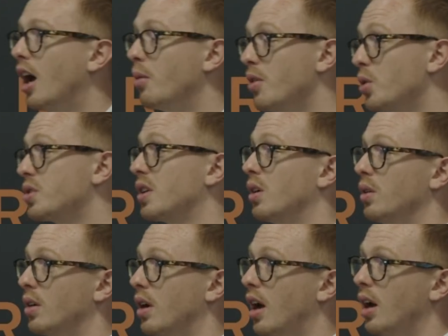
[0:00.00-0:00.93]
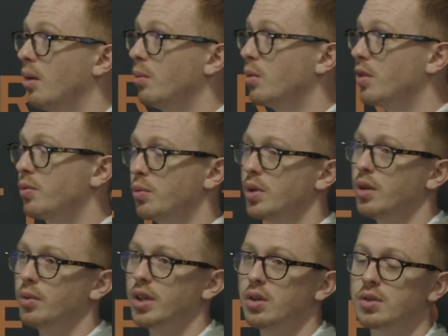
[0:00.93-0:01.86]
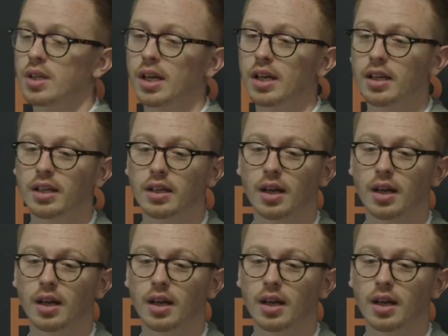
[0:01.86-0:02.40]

Uh, we also um, we, we, we use a,